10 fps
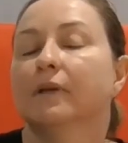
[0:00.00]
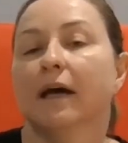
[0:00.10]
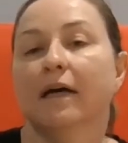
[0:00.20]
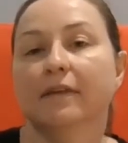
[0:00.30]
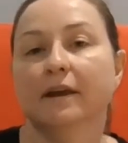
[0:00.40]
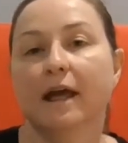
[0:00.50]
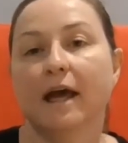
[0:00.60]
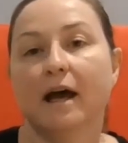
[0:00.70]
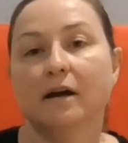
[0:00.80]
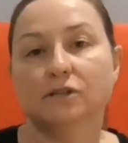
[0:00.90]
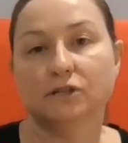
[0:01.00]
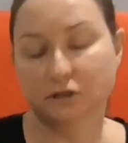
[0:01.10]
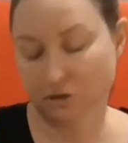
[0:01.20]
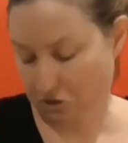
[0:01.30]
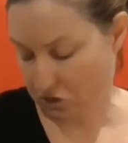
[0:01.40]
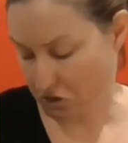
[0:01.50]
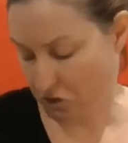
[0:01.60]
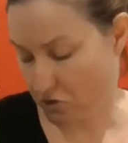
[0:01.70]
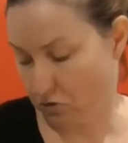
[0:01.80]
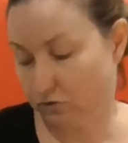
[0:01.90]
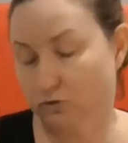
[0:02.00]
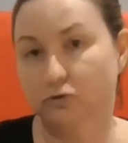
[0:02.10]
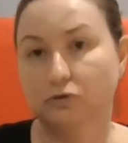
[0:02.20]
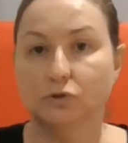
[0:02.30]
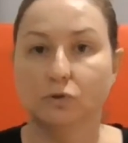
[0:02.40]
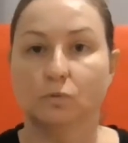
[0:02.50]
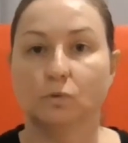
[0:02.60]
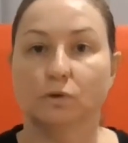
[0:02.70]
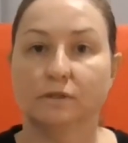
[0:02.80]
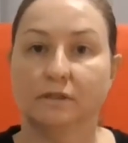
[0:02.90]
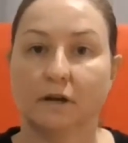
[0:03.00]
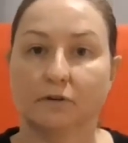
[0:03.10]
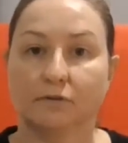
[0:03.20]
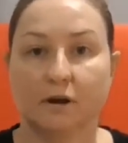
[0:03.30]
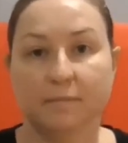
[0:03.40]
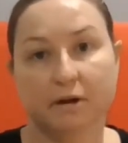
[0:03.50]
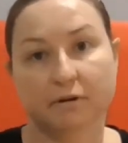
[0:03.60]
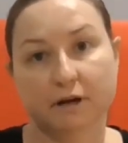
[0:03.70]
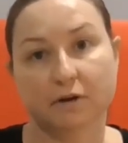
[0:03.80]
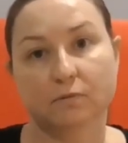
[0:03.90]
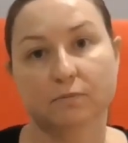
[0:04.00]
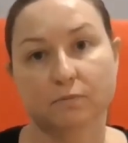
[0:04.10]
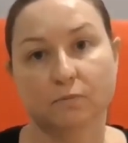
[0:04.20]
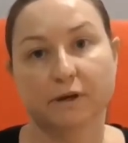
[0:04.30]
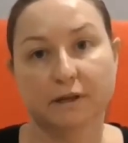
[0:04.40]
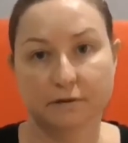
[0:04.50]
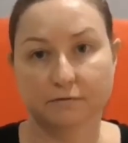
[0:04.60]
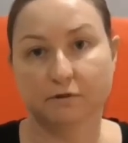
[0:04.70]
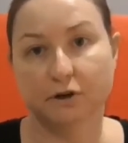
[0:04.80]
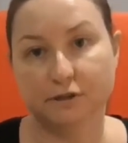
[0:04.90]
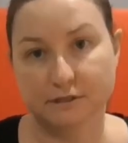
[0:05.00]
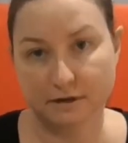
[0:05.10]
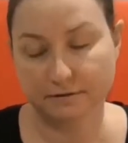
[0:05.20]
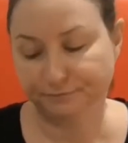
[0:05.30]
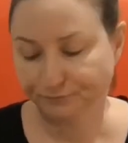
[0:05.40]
And then out along towards the underarm area where your lymph nodes are.